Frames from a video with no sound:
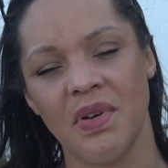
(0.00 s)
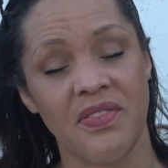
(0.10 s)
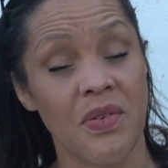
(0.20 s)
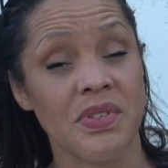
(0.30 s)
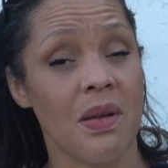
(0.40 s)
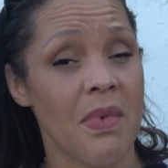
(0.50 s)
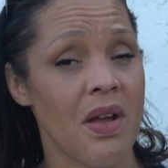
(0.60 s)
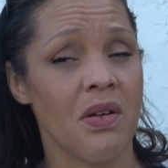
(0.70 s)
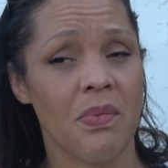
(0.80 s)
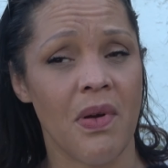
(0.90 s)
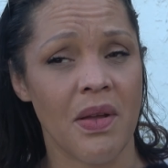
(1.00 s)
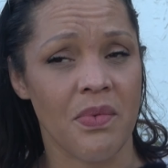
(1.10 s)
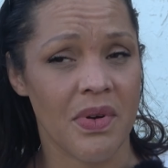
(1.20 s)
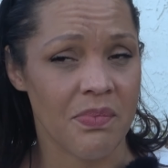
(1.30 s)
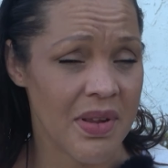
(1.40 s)
But if it was on my own, I probably
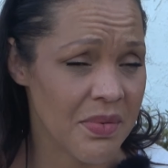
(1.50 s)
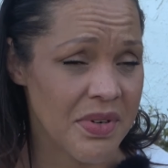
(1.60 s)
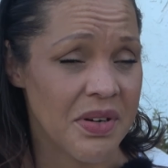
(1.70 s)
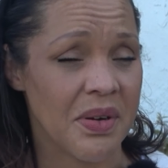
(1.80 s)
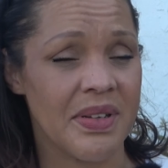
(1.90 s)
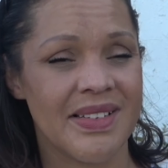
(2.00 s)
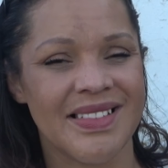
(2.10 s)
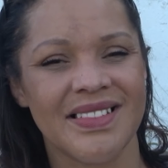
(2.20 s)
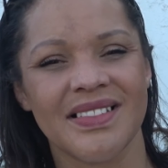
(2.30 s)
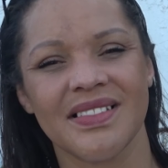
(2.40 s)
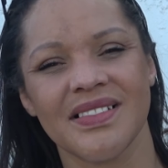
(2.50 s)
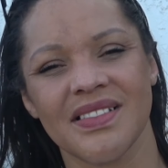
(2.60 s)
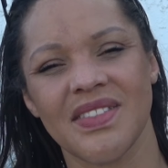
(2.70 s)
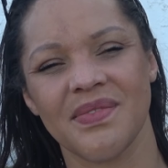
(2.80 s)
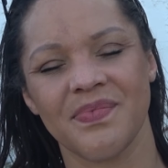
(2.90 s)
wouldn't be able to do it.
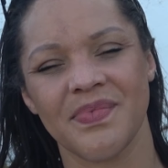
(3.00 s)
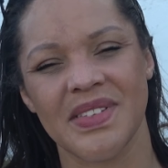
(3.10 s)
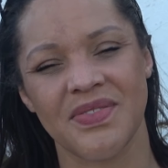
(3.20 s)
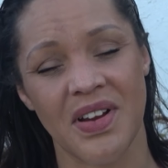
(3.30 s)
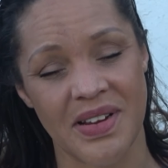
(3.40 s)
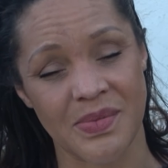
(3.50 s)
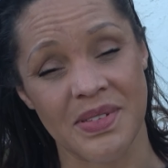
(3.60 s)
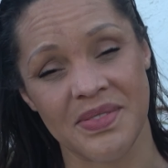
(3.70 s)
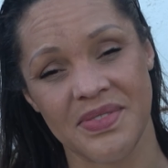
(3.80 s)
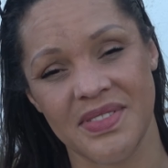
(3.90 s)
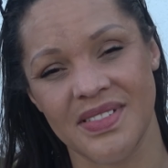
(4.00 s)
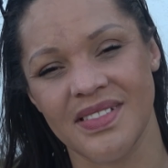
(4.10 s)
It's very expensive.